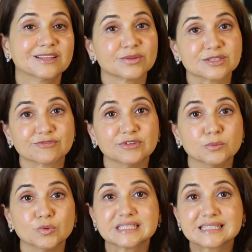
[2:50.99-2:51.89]
This
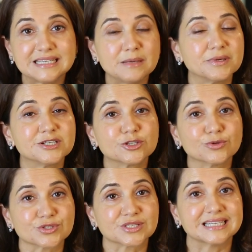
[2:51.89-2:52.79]
film will seep into
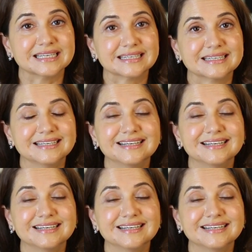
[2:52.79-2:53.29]
your skin.